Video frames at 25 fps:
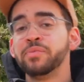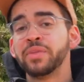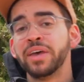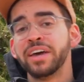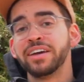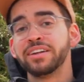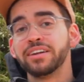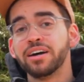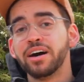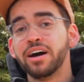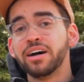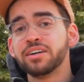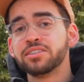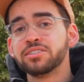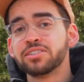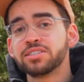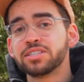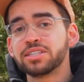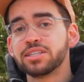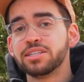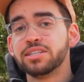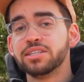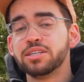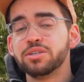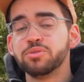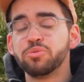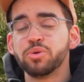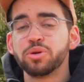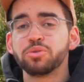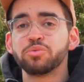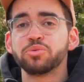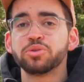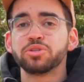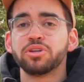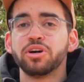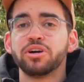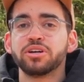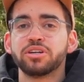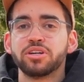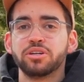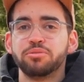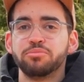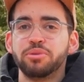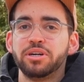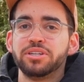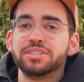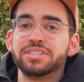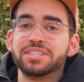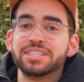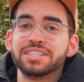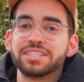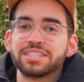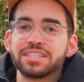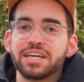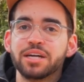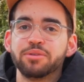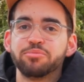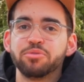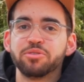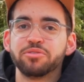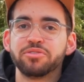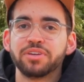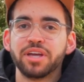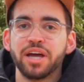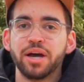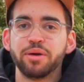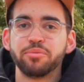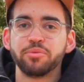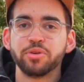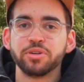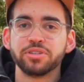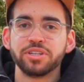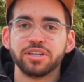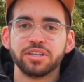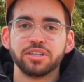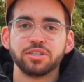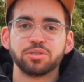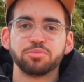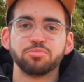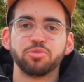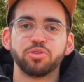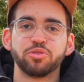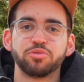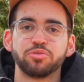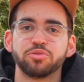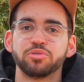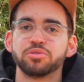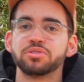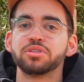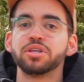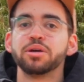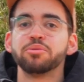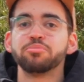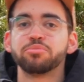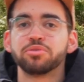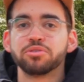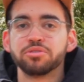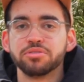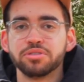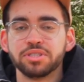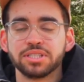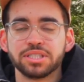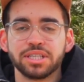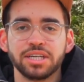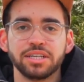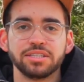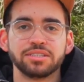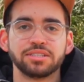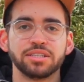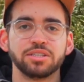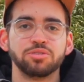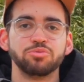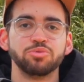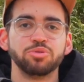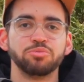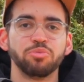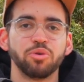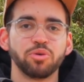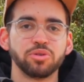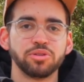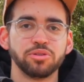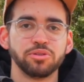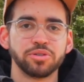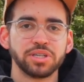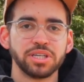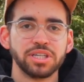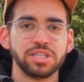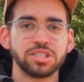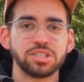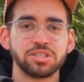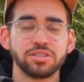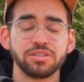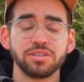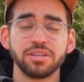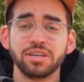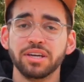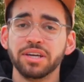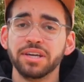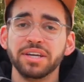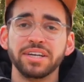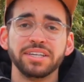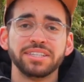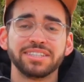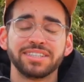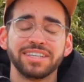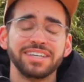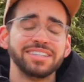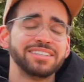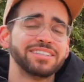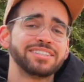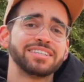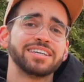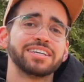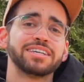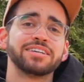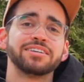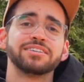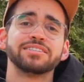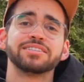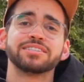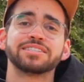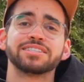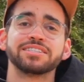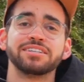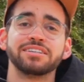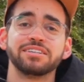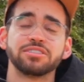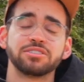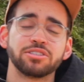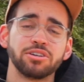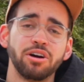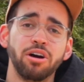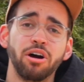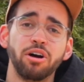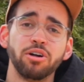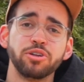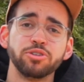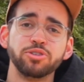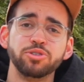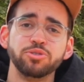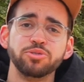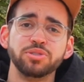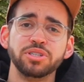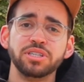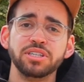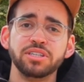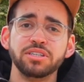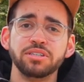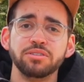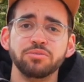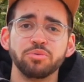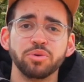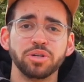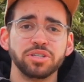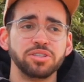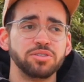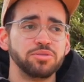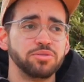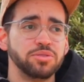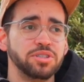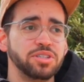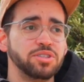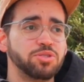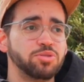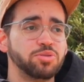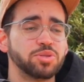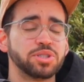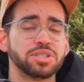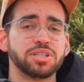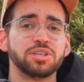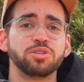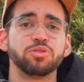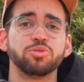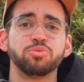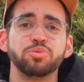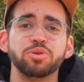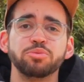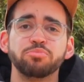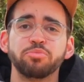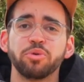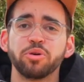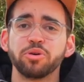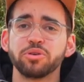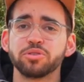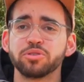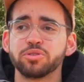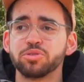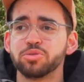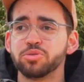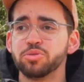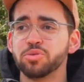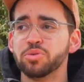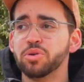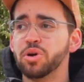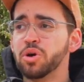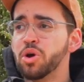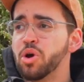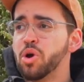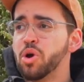And honestly, when we're talking about this type of camera that is more for temporary sites and remote location, 10 seconds is all you need when you need to send a report to